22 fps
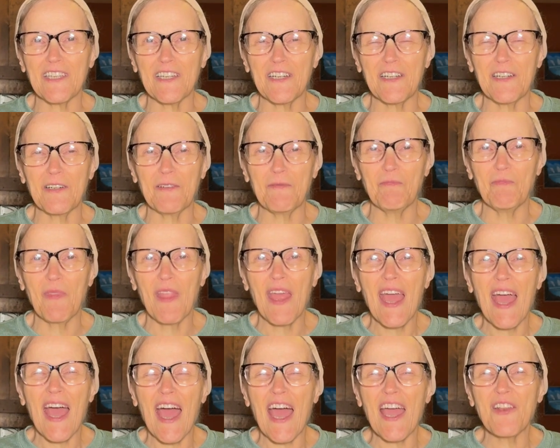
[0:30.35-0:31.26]

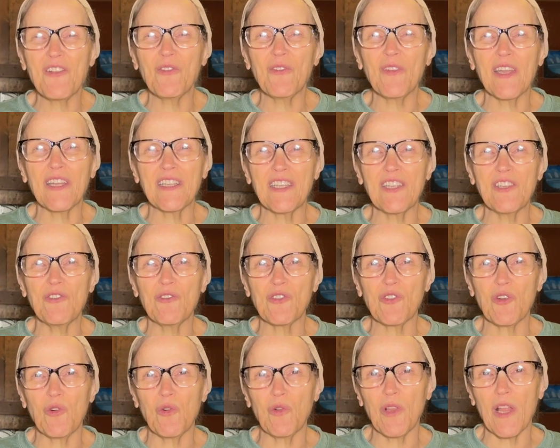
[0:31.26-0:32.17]
I don't like to use
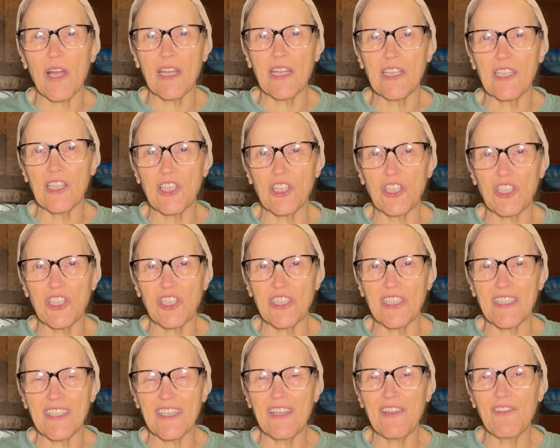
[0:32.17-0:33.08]
a whole lot of
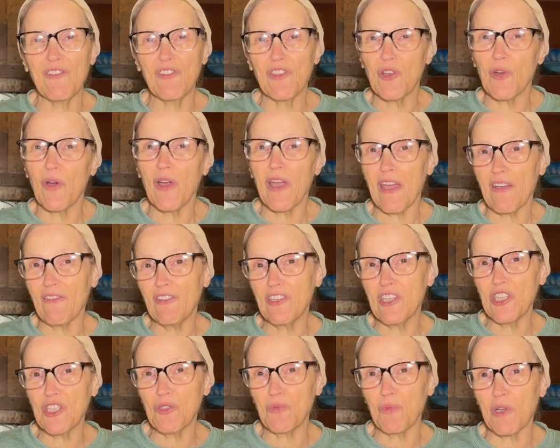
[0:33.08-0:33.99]
dishes, even though I have a
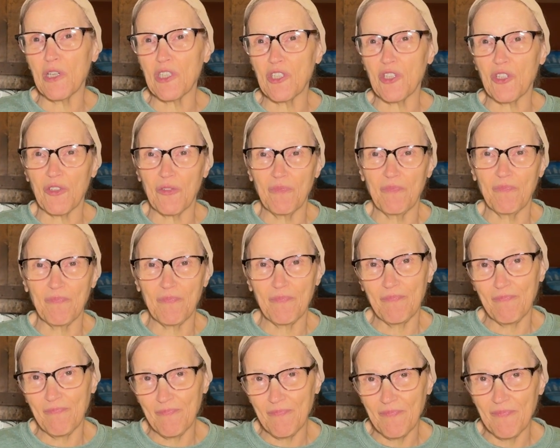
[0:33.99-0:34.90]
dishwasher.
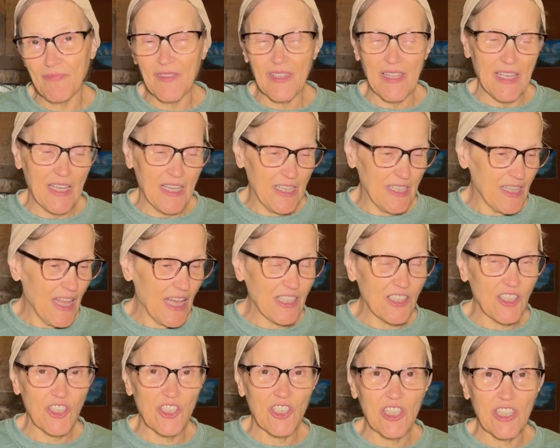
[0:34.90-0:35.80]

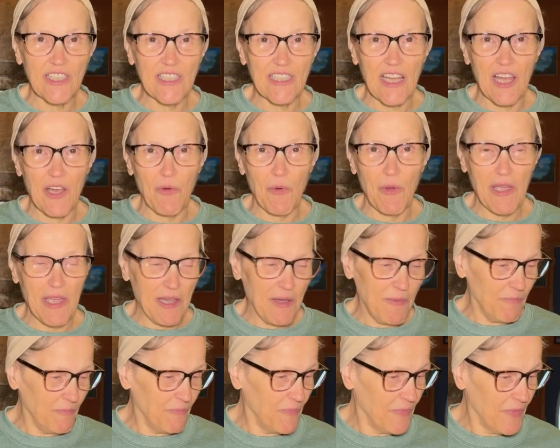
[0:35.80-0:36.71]
That's just how I
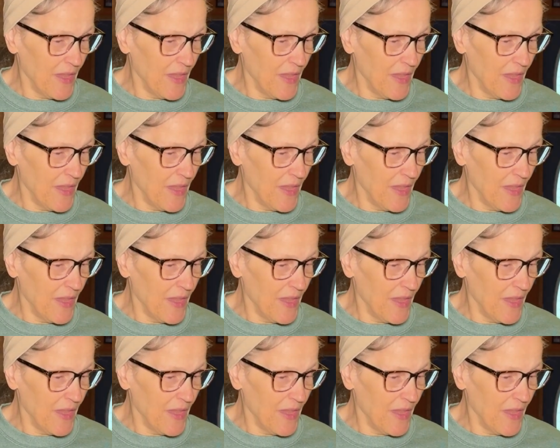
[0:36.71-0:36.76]
am.